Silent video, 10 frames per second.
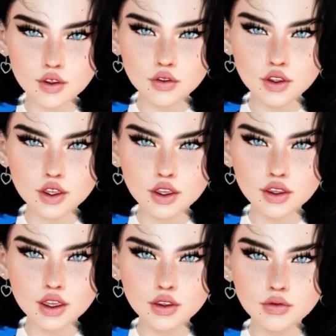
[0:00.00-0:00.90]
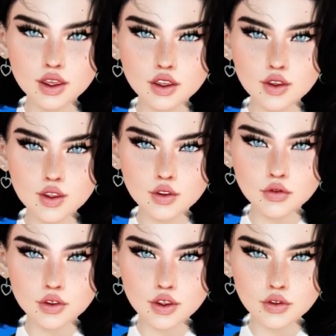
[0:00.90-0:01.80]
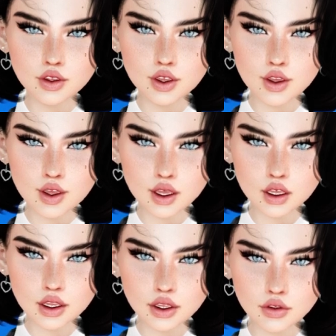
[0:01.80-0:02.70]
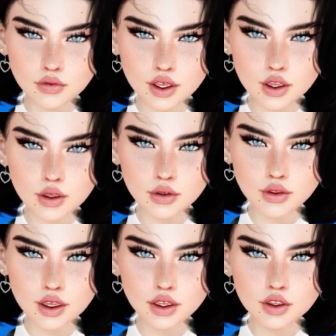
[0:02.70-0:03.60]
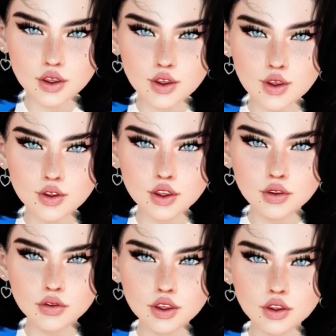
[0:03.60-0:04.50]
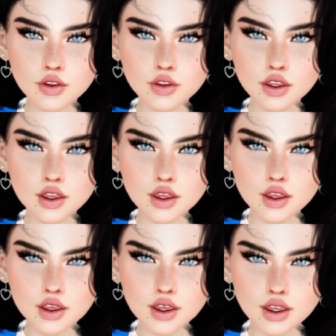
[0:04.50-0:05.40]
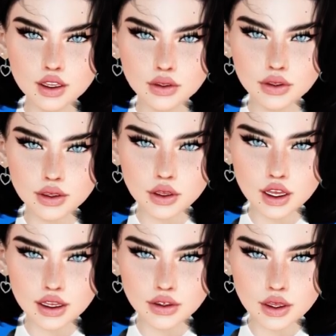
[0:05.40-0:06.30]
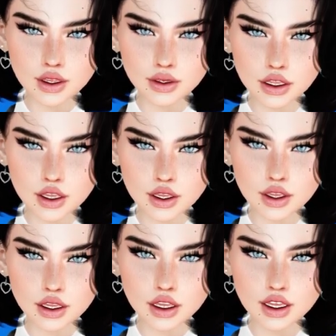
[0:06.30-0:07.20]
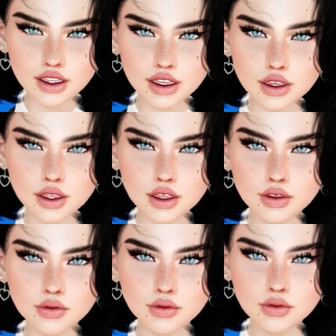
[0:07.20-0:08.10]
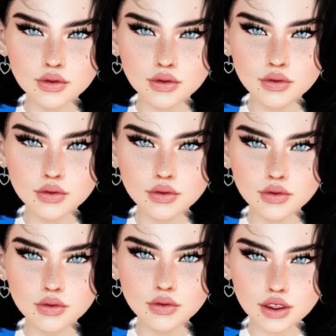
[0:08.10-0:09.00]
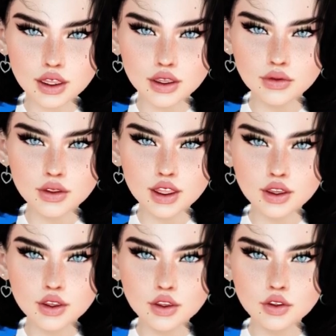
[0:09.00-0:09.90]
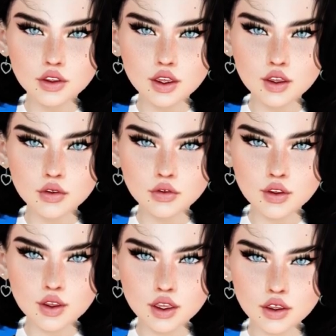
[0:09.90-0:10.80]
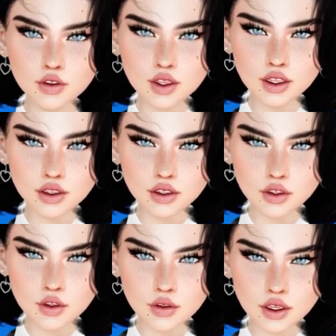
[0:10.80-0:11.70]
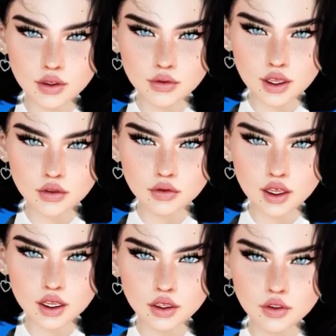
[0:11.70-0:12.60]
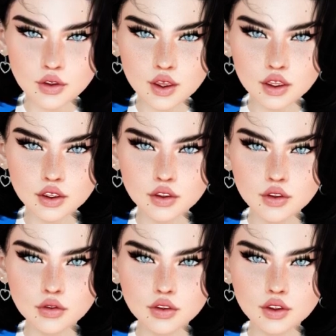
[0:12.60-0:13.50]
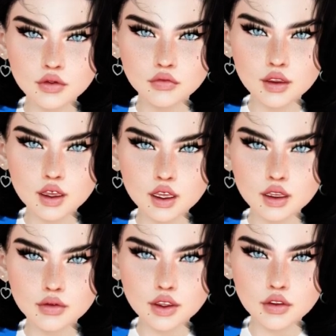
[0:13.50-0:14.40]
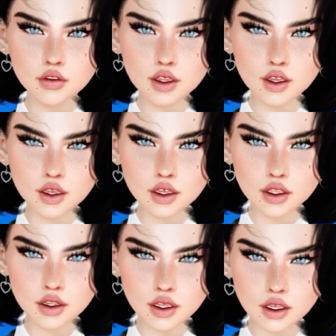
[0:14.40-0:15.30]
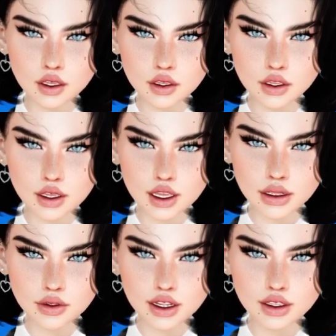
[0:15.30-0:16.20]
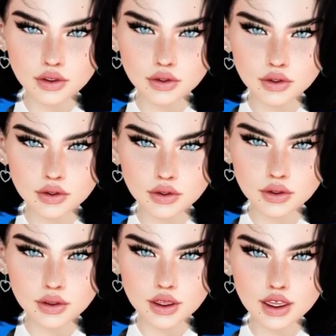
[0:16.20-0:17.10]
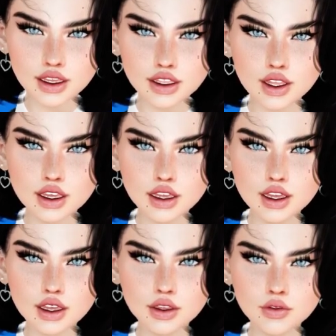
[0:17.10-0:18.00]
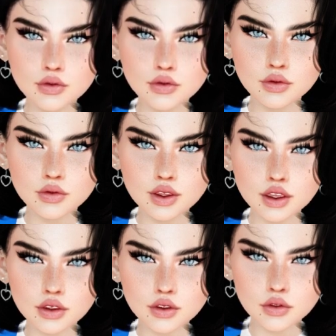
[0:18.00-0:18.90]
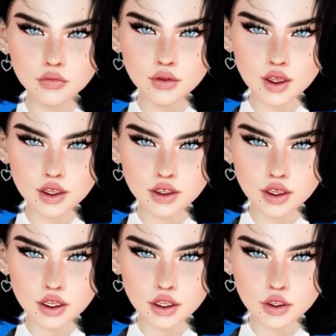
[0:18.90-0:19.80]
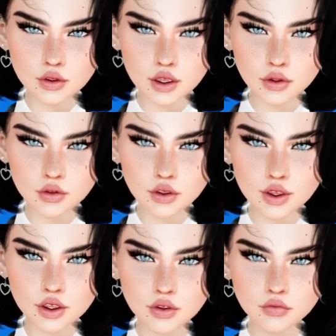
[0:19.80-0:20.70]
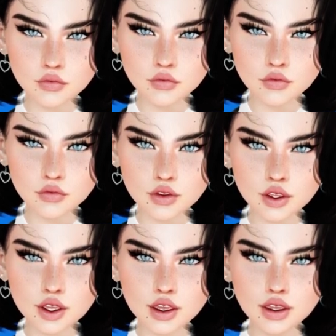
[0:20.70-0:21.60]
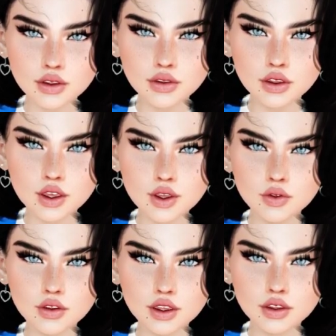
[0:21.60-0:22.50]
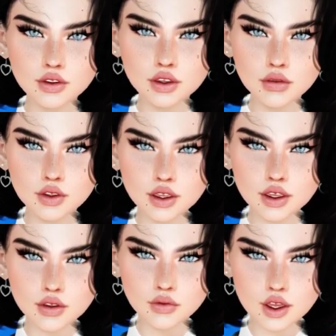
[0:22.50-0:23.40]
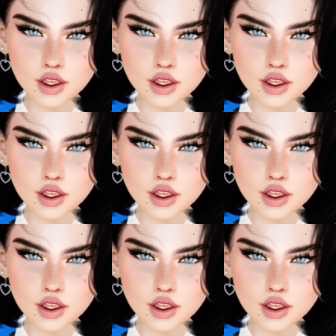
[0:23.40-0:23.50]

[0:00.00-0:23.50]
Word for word: This latest expansion introduces new exhibits and enlarges several from earlier phases, enhancing the visitor experience. The newly added and upgraded communities include the Virtual Worlds Education Consortium, or the VWEC, Premier Wrestling, Amer- American Cancer Society, Cycling Federation, and others.